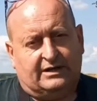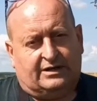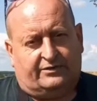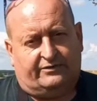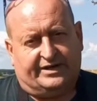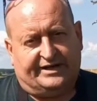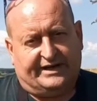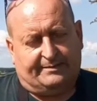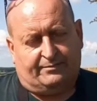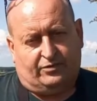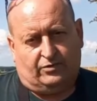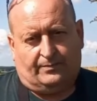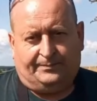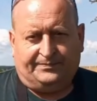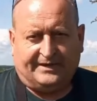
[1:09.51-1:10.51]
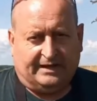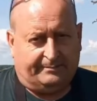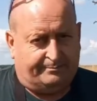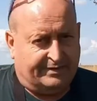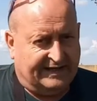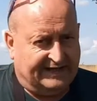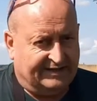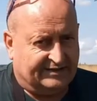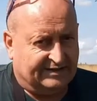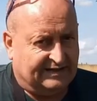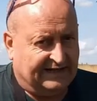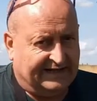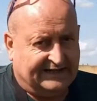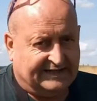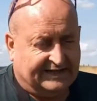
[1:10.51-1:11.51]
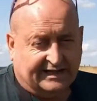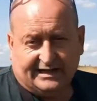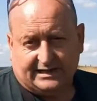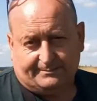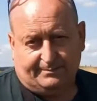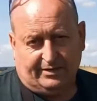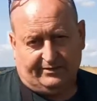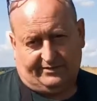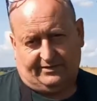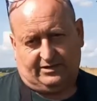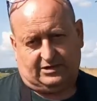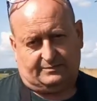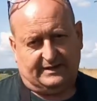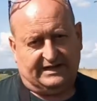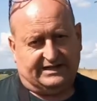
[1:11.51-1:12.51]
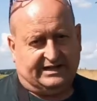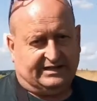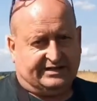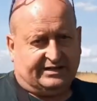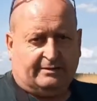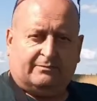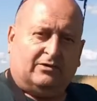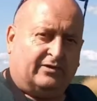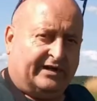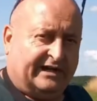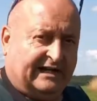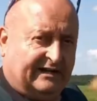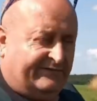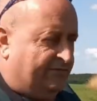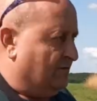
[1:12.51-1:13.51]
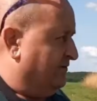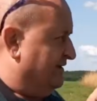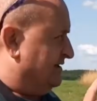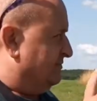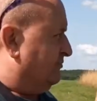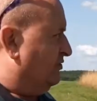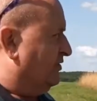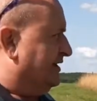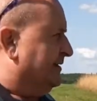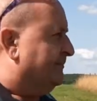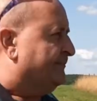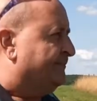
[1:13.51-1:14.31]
Red Admiral and Painted Lady, and it's both those species that I'm looking out for this morning.